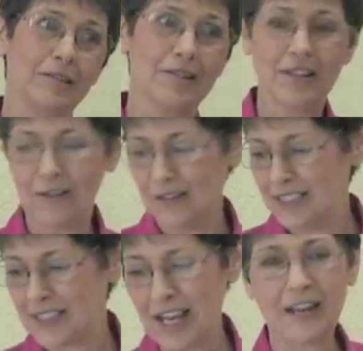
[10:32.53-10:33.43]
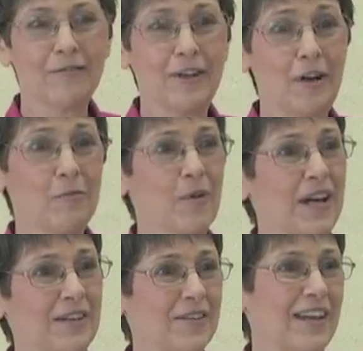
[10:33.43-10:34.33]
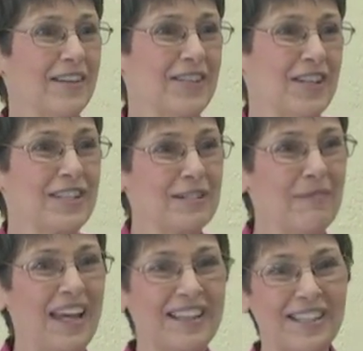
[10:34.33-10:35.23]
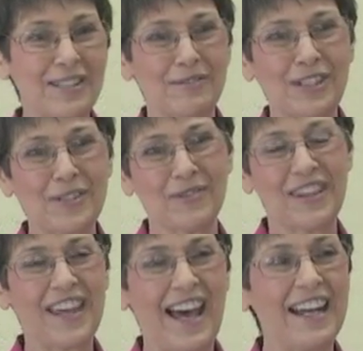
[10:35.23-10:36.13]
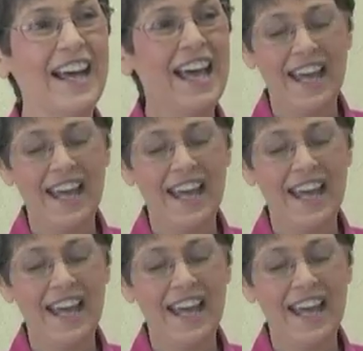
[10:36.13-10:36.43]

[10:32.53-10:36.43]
So it's kind of a no-brainer there just to make the switch with that.